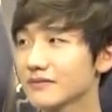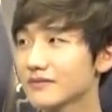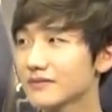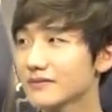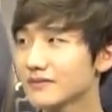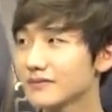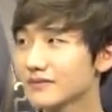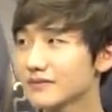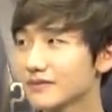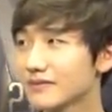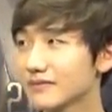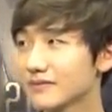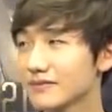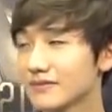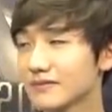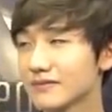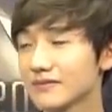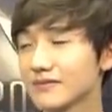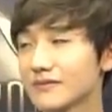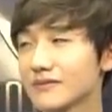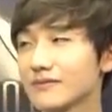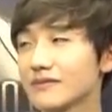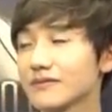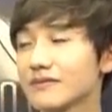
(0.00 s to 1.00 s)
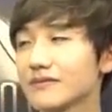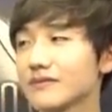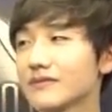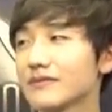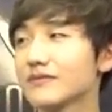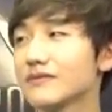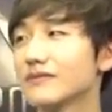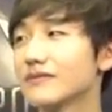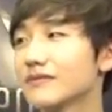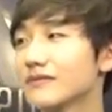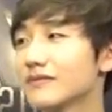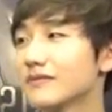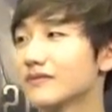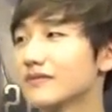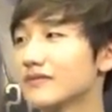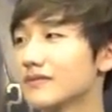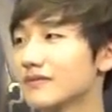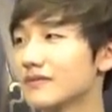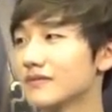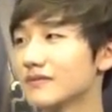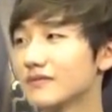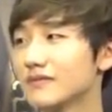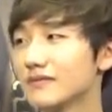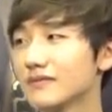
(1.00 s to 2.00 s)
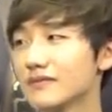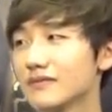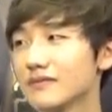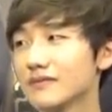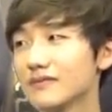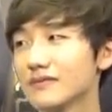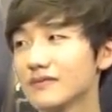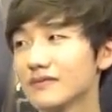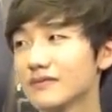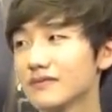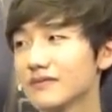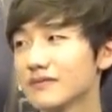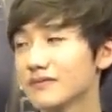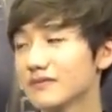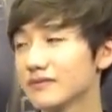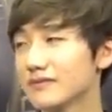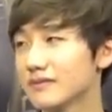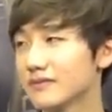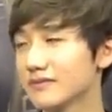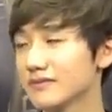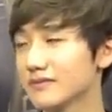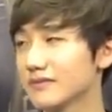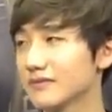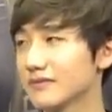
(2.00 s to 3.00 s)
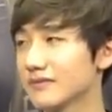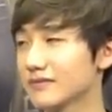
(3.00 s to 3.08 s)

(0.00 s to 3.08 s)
The person shown says nothing.